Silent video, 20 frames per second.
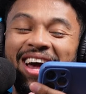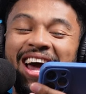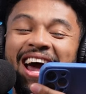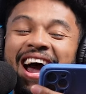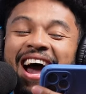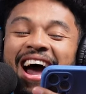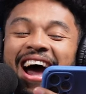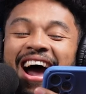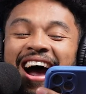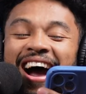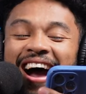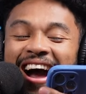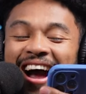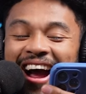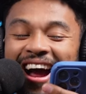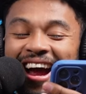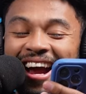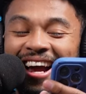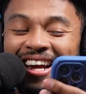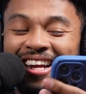ape. He's big ape.
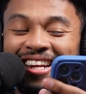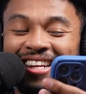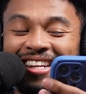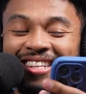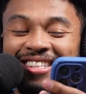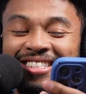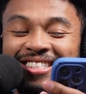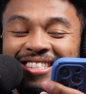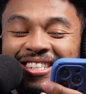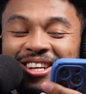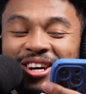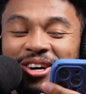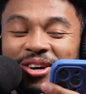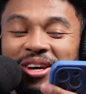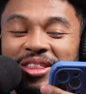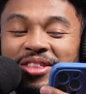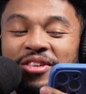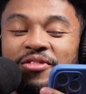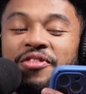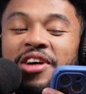All right, so
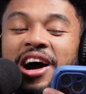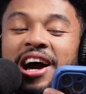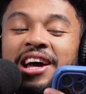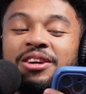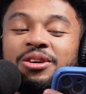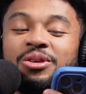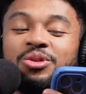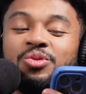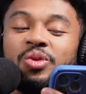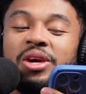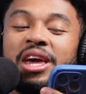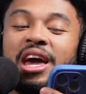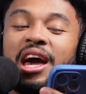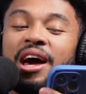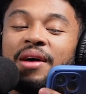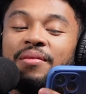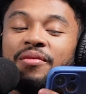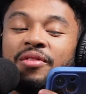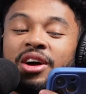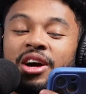in the finals, we
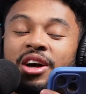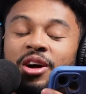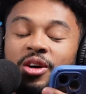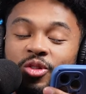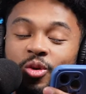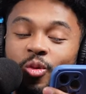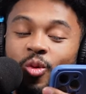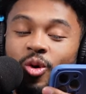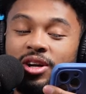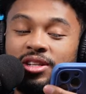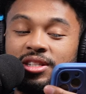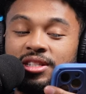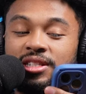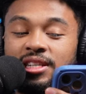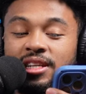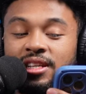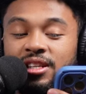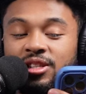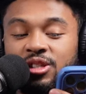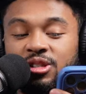have the
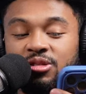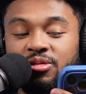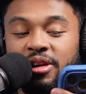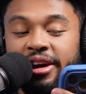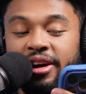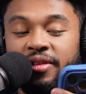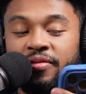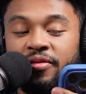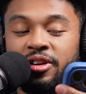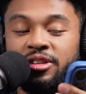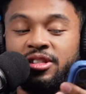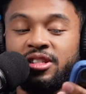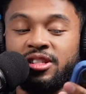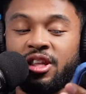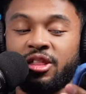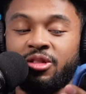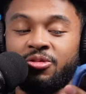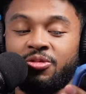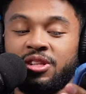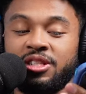one-seeded Shrek versus
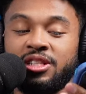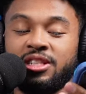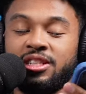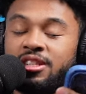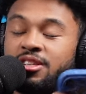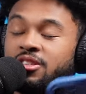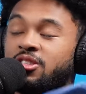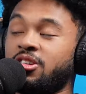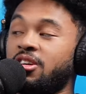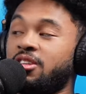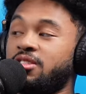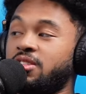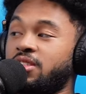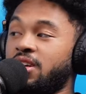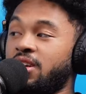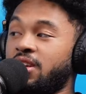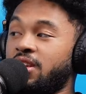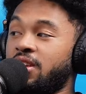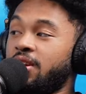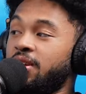the three-seeded
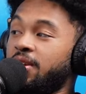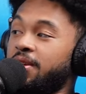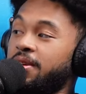Tarzan.